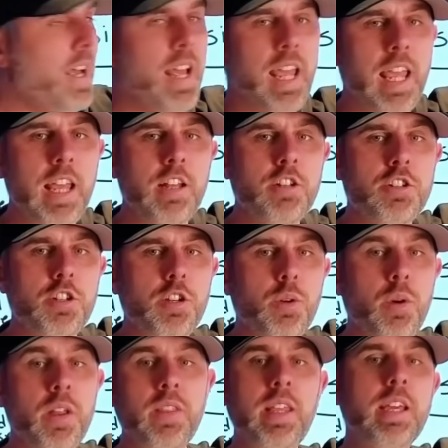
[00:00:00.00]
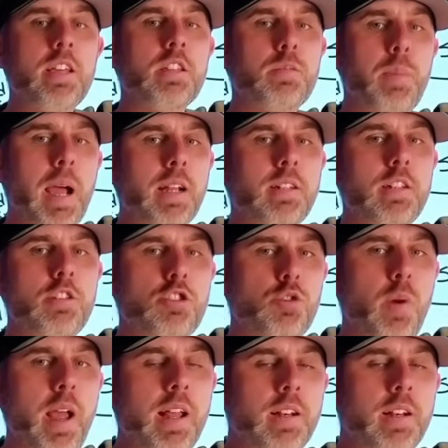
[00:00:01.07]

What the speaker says: into the expected trend.